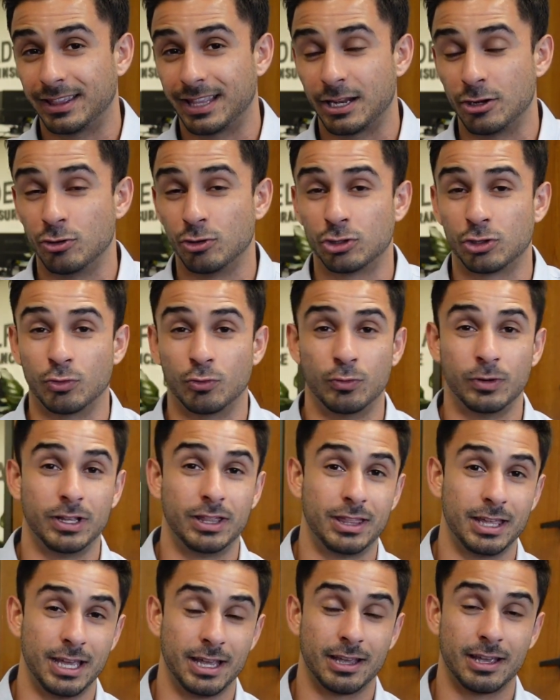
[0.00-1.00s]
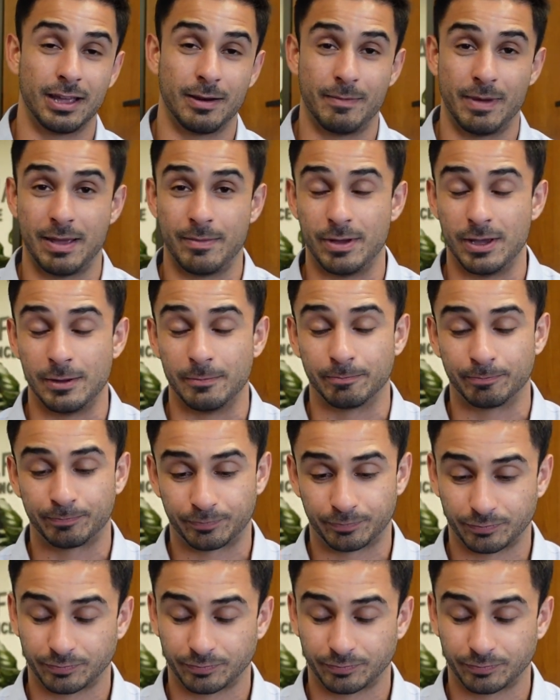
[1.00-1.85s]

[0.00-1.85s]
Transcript: then you should rethink and maybe